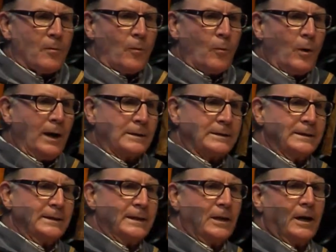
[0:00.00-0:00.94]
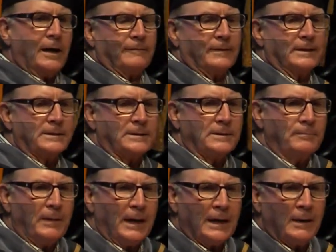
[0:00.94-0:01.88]
walked into the office,
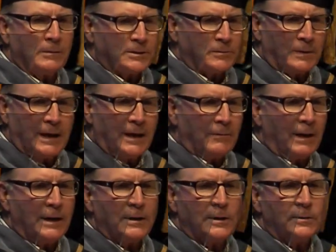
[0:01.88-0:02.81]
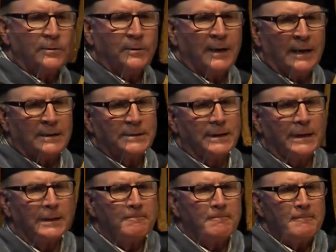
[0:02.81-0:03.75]
and I was getting ready to do the next
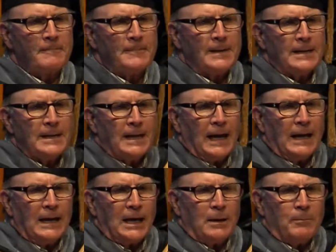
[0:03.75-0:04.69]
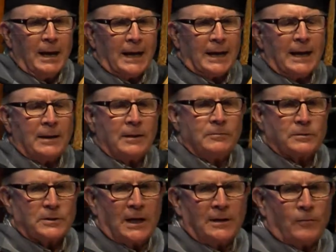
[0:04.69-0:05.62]
thing. And he came back out, and he
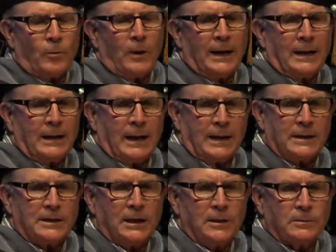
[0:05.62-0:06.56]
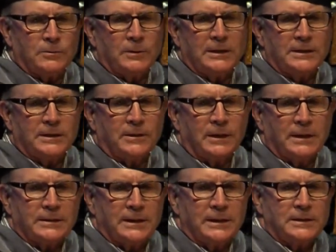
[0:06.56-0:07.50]
was kind of quiet, and I could tell he was really
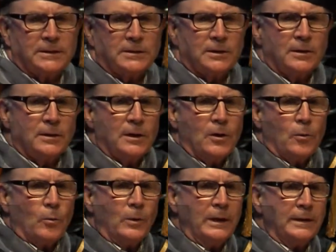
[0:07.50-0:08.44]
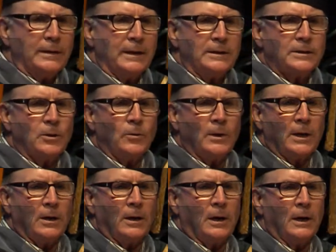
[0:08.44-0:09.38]
serious. And he says, "What do you think's
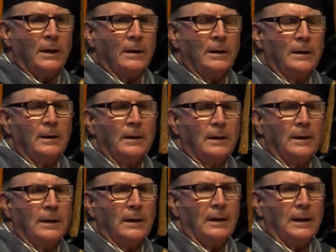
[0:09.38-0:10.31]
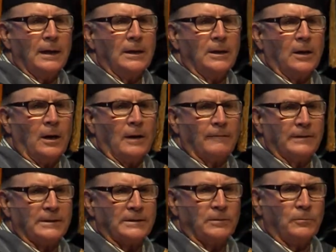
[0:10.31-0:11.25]
going on in the
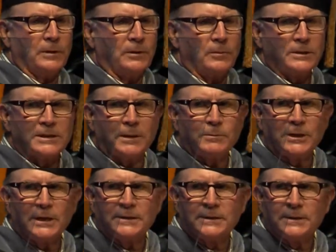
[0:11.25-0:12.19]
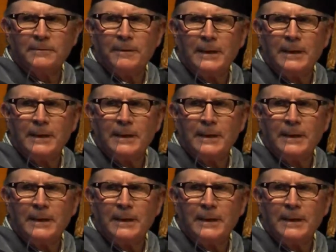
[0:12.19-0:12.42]
office with the receptionist?"